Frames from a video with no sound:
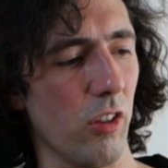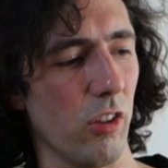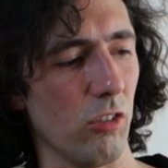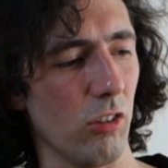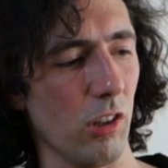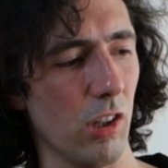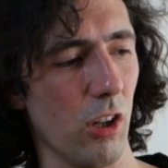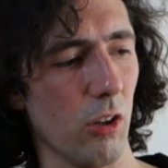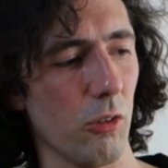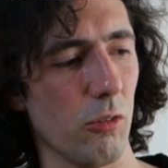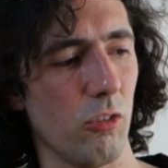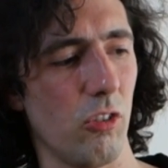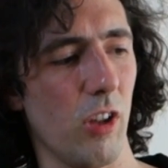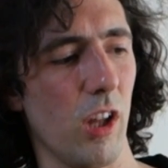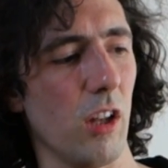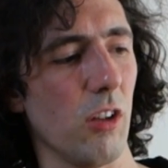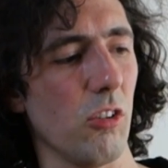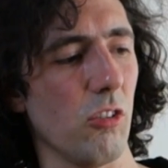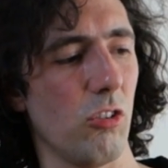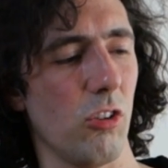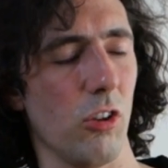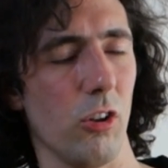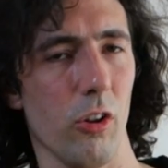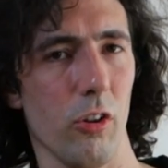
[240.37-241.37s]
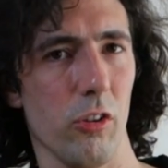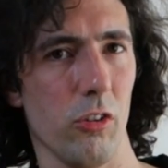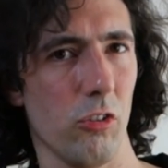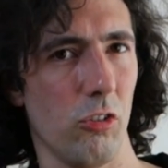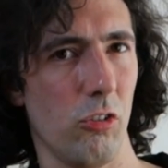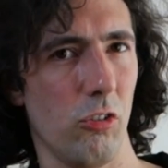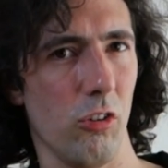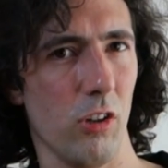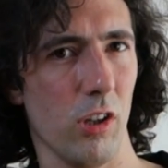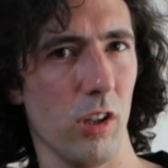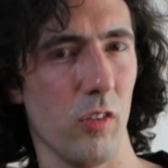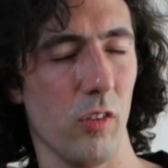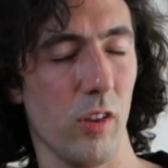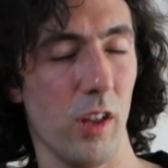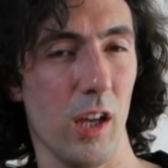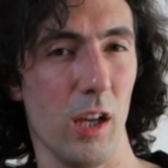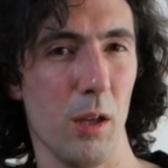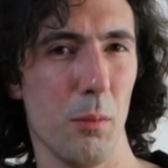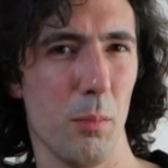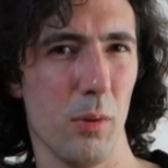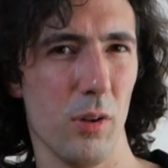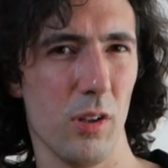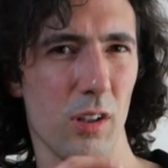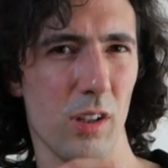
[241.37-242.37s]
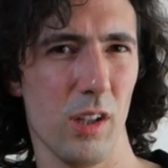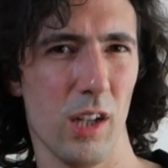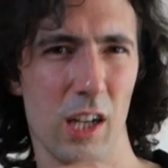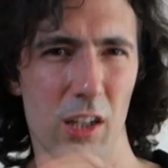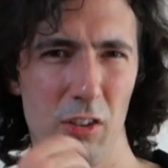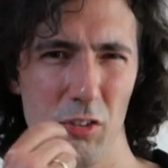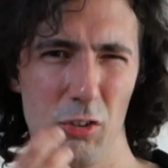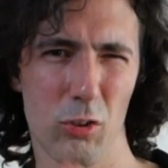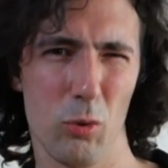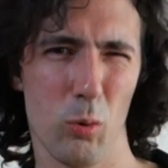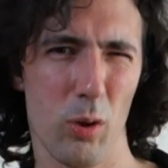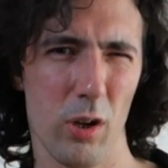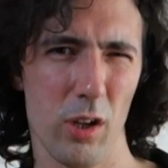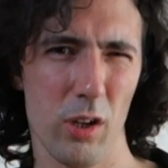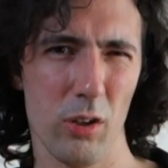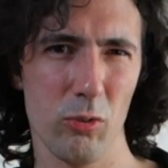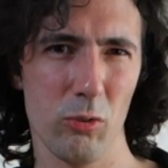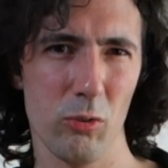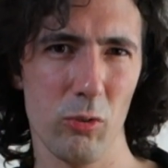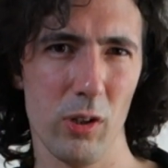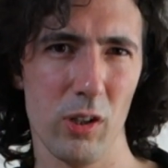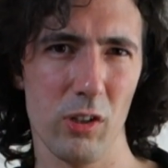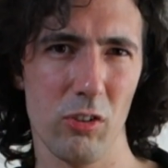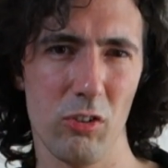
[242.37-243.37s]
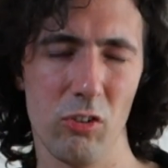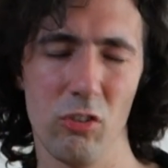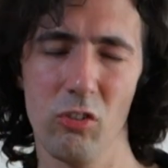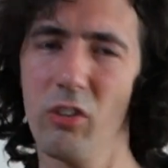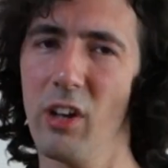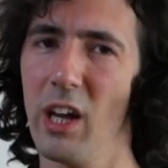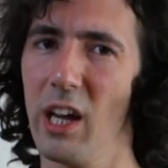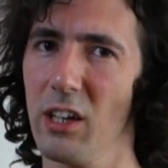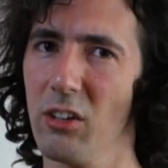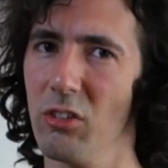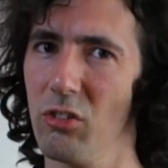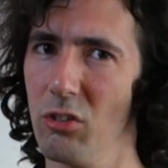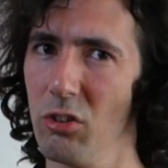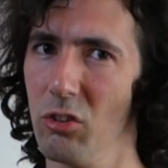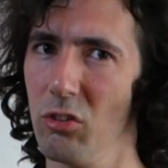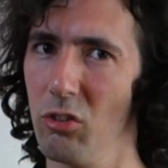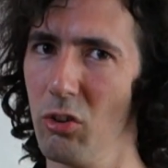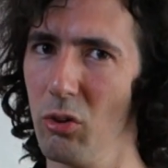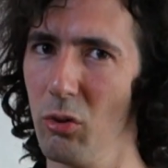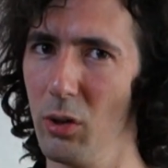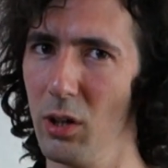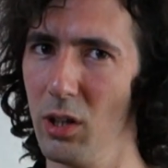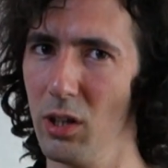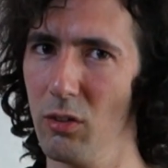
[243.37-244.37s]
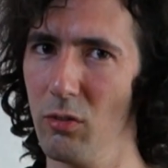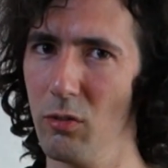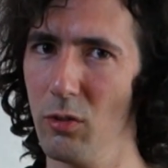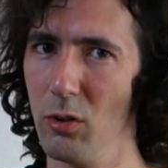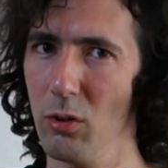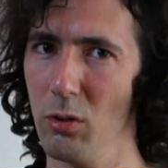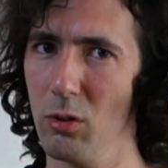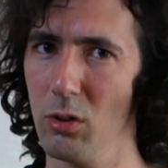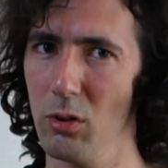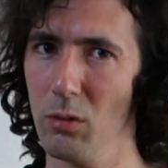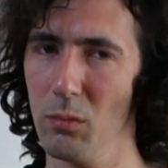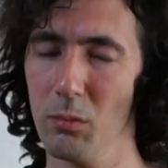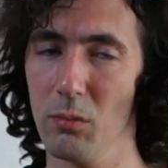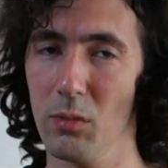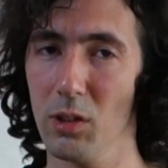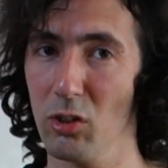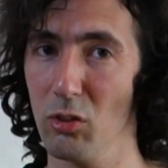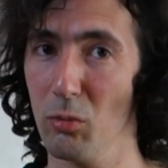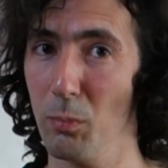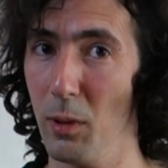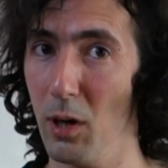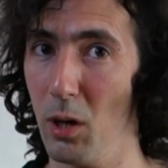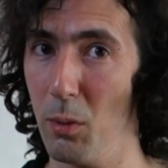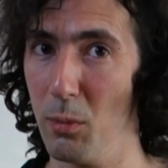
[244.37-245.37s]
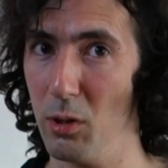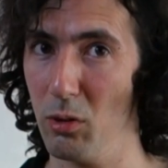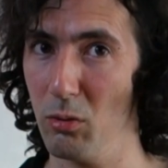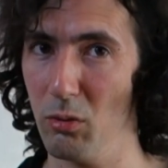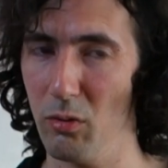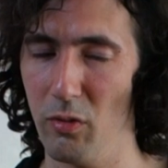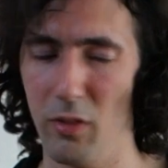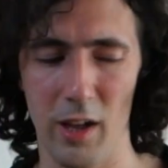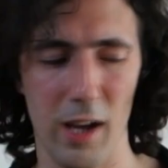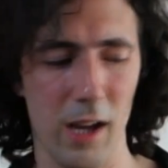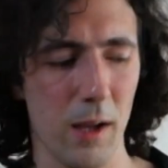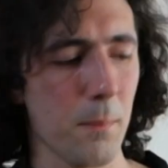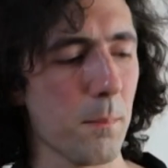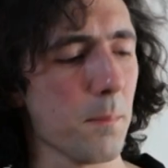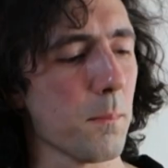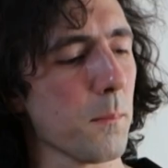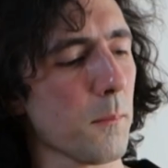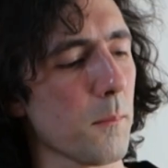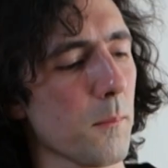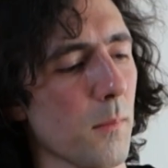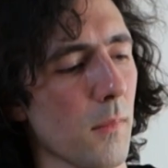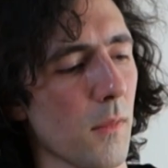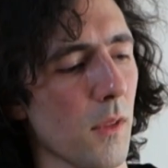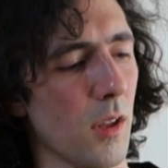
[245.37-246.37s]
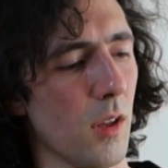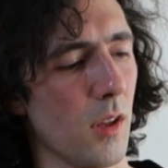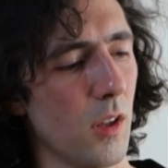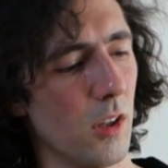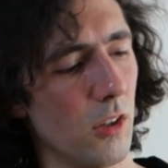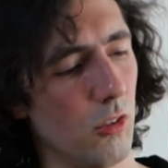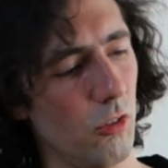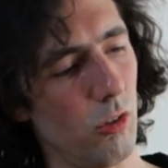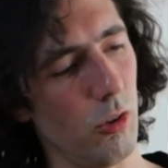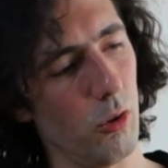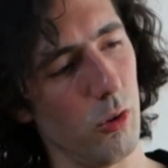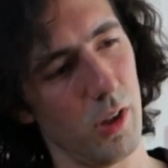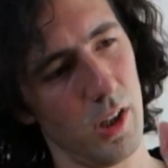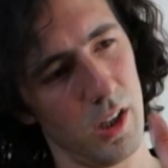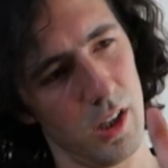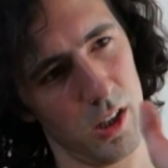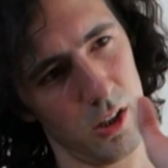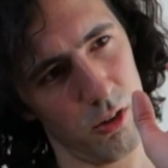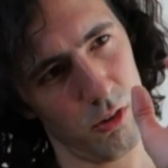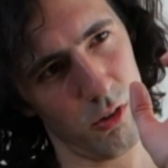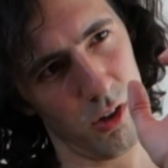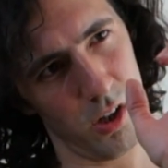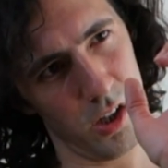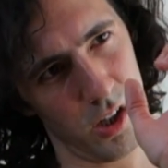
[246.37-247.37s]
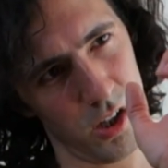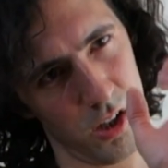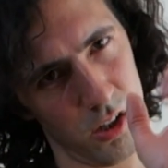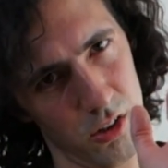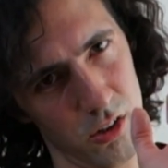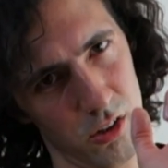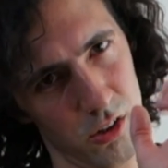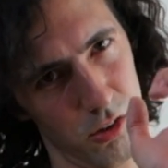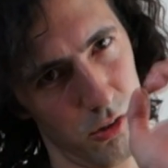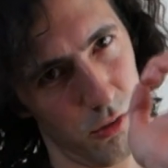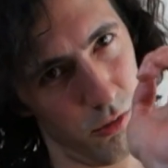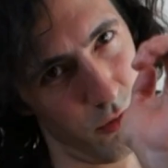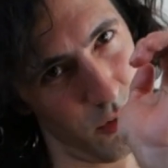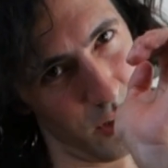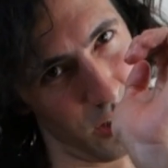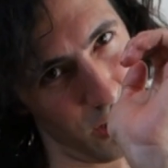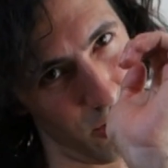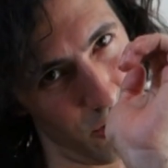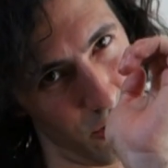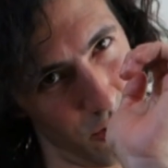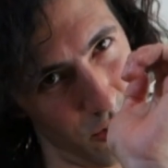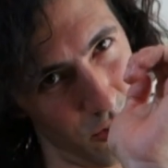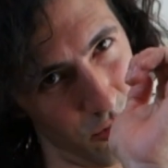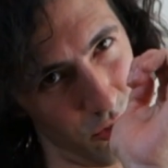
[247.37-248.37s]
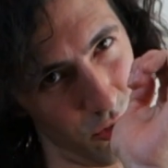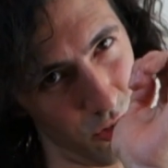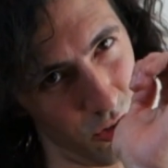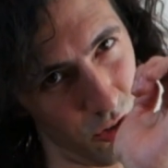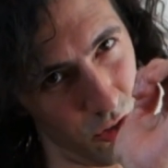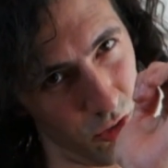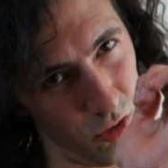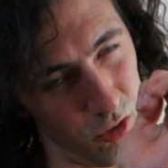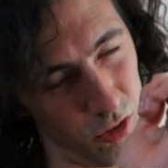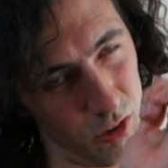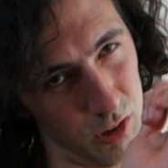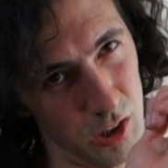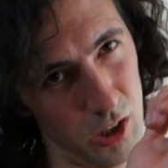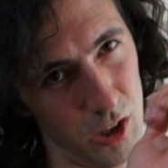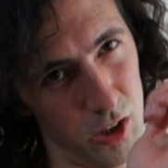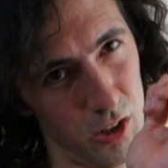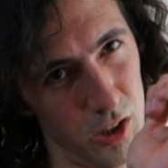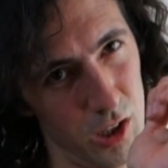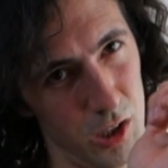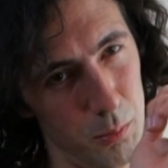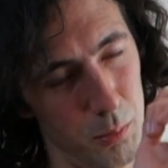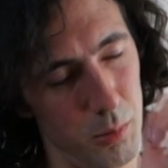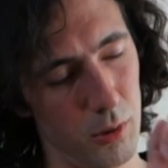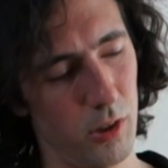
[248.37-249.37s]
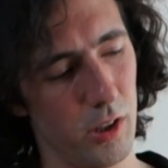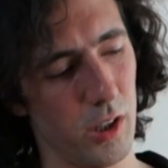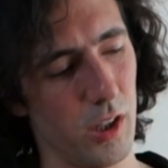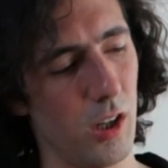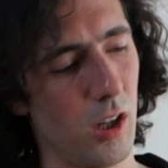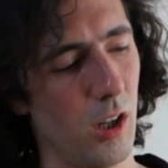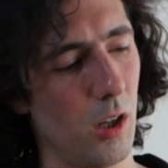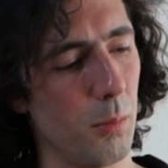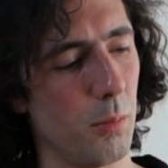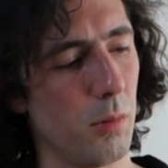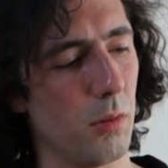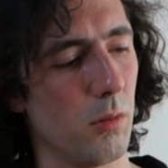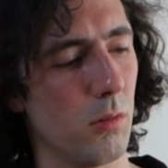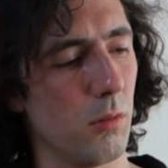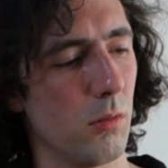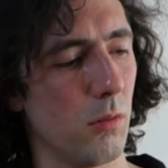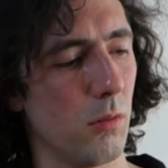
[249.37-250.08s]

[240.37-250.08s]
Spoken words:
there's a lot of tension on the string there, but it has quite a rich texture to it if you can experiment with that. So you're getting it right under your finger and just slowly pulling it up.